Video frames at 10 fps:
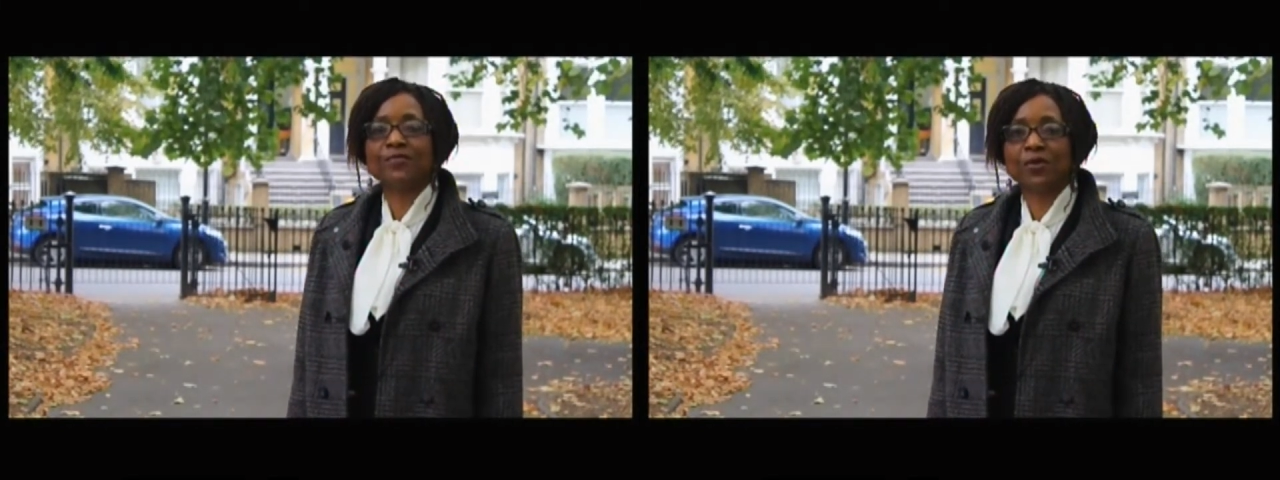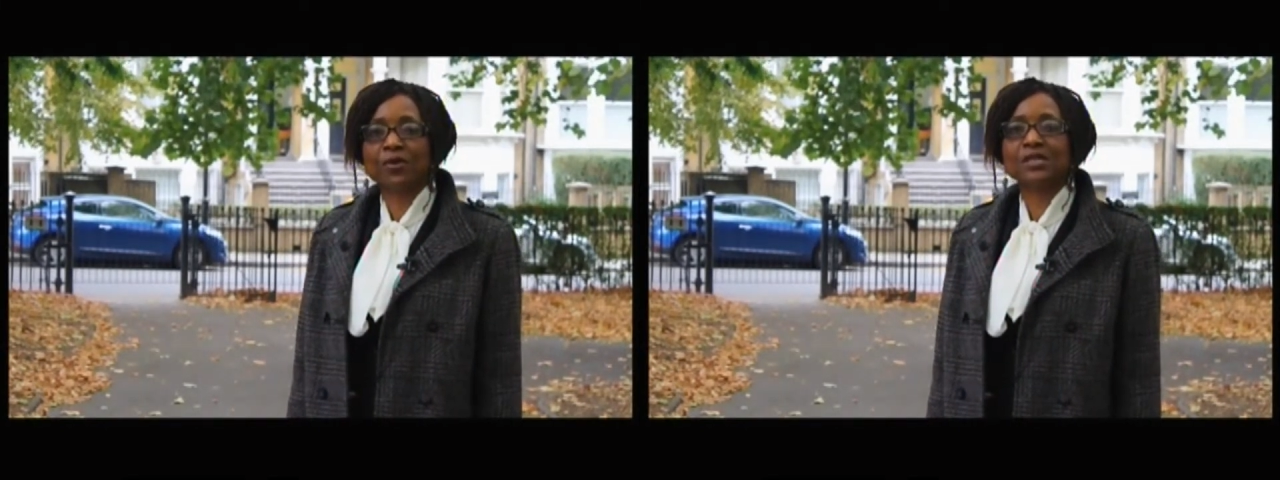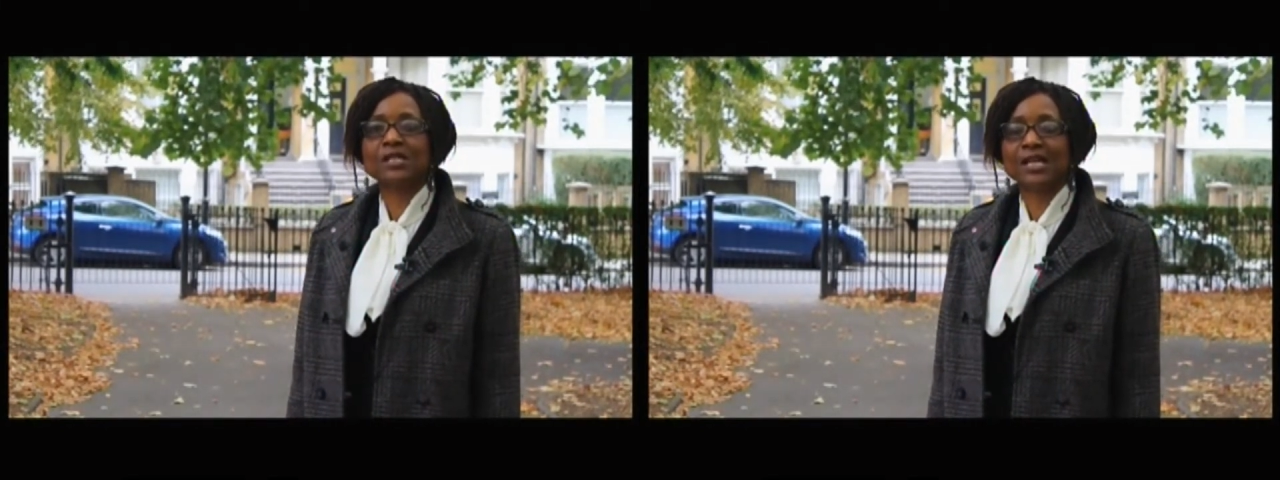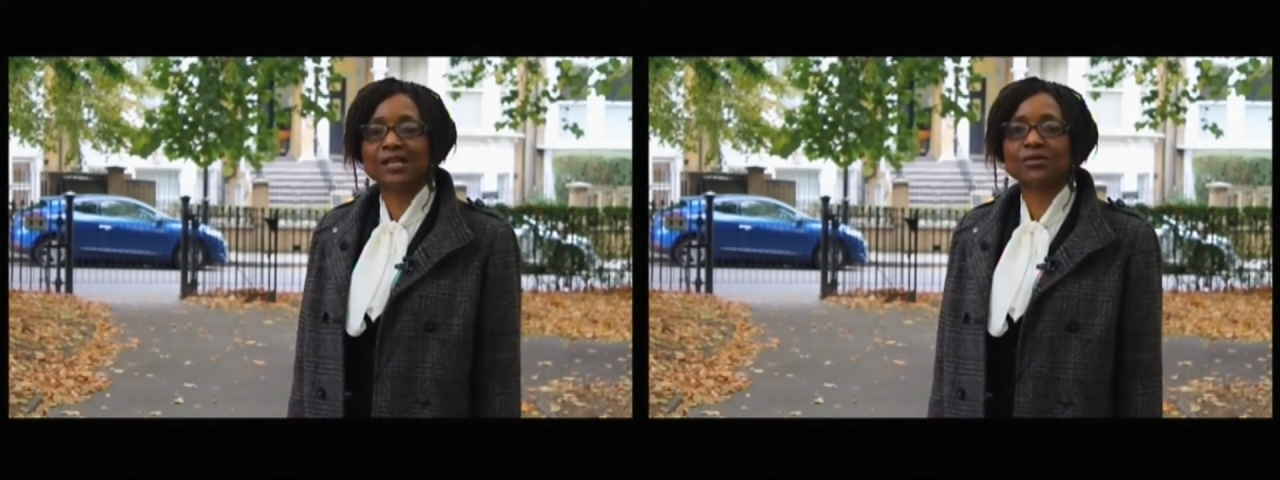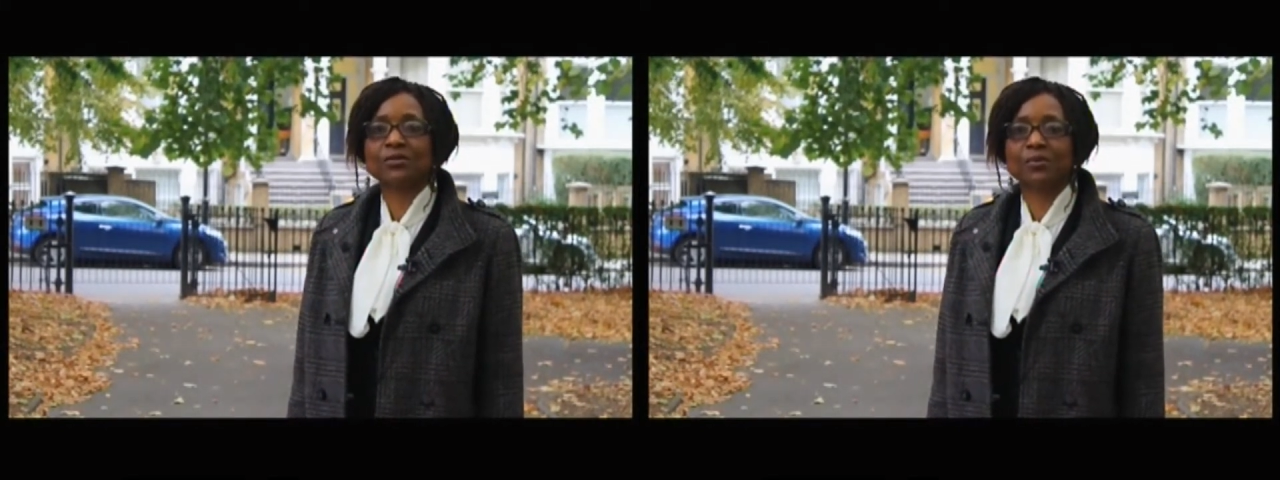Focus
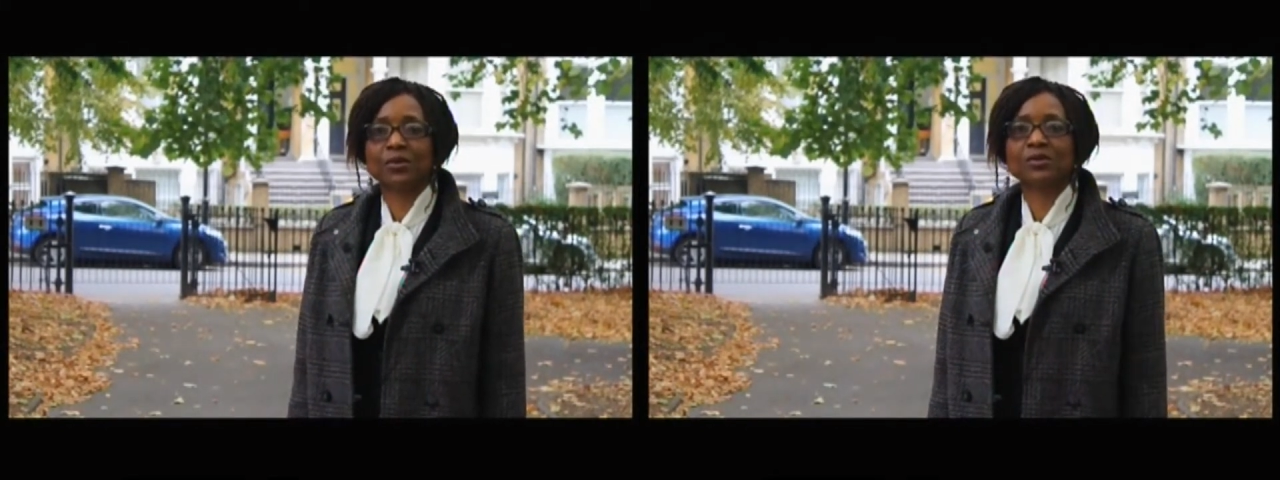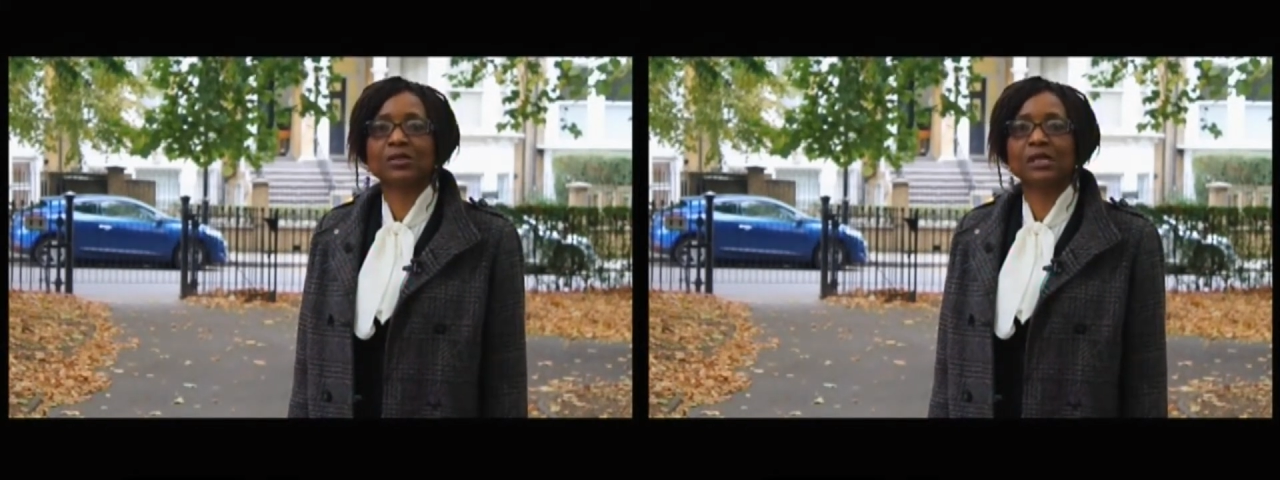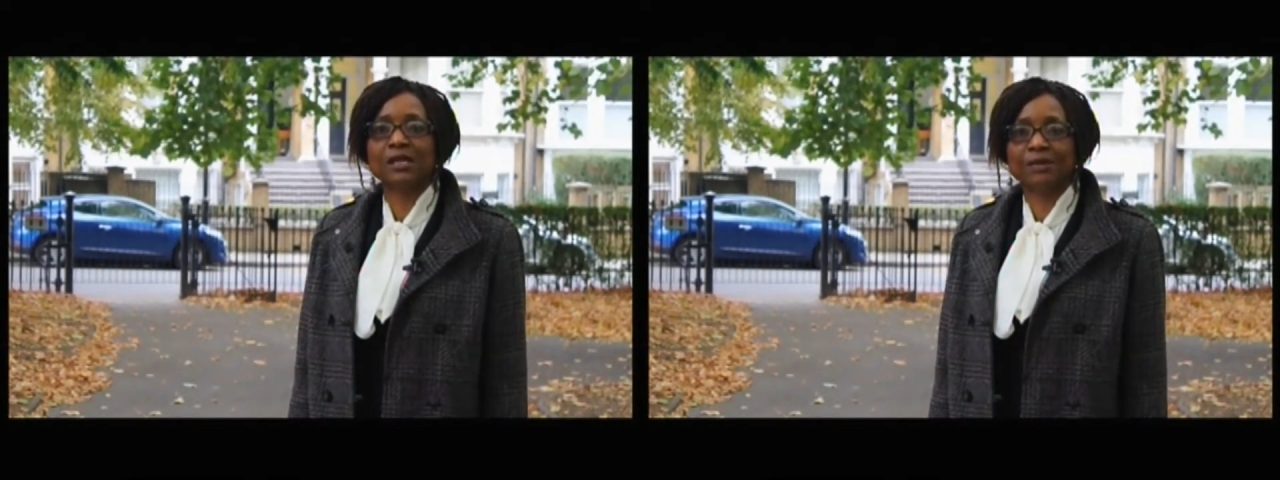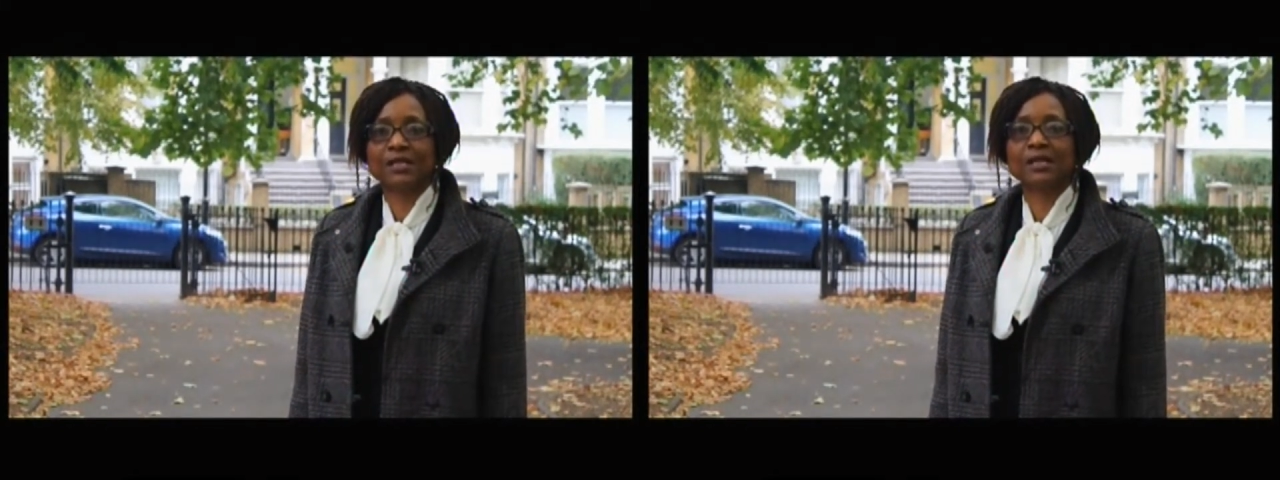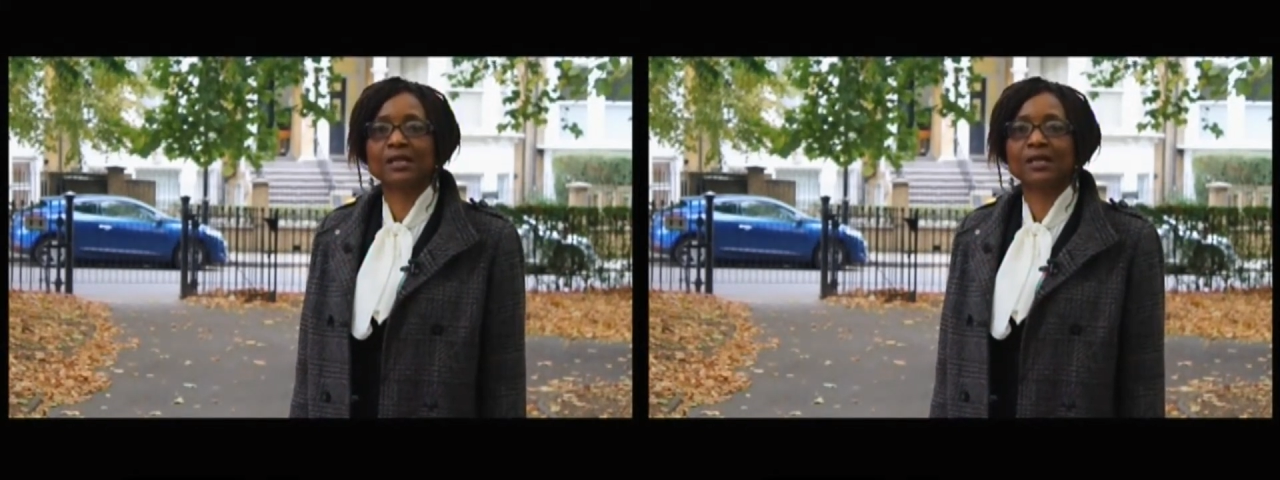Learning Support
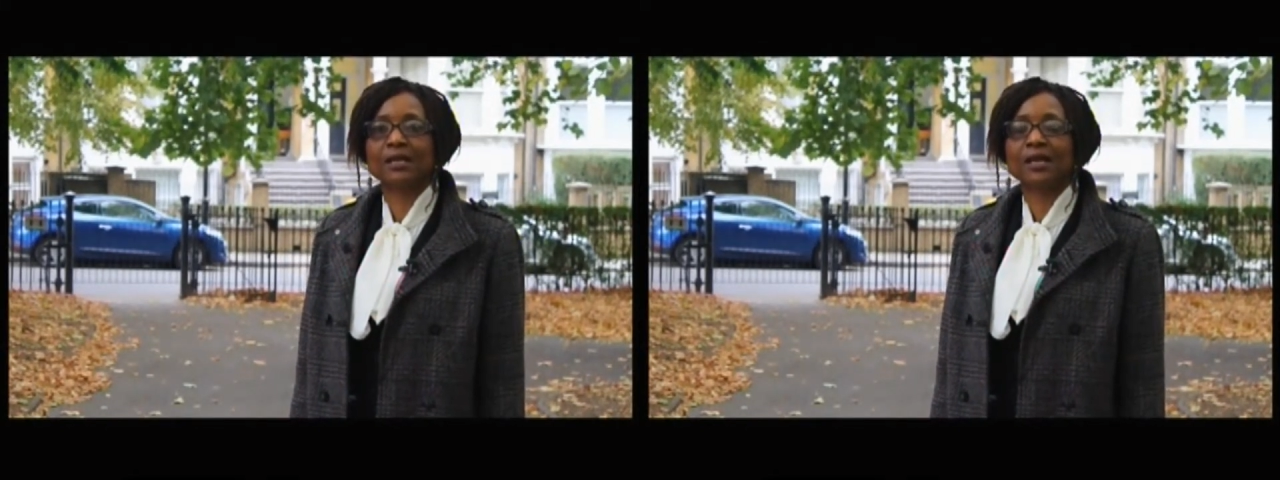Limited